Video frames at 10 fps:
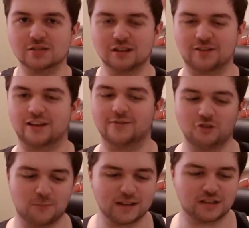Like if you
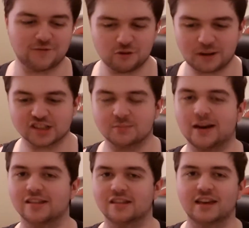imagine my
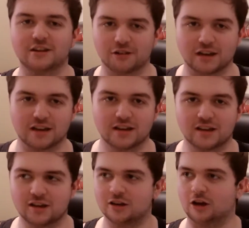theory
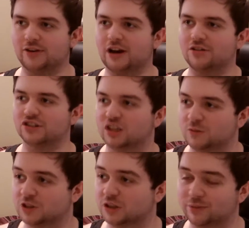of how the tournament
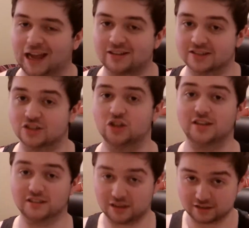was going to play out as
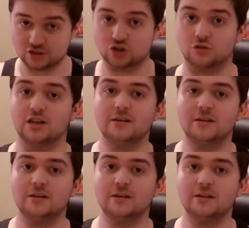a tree,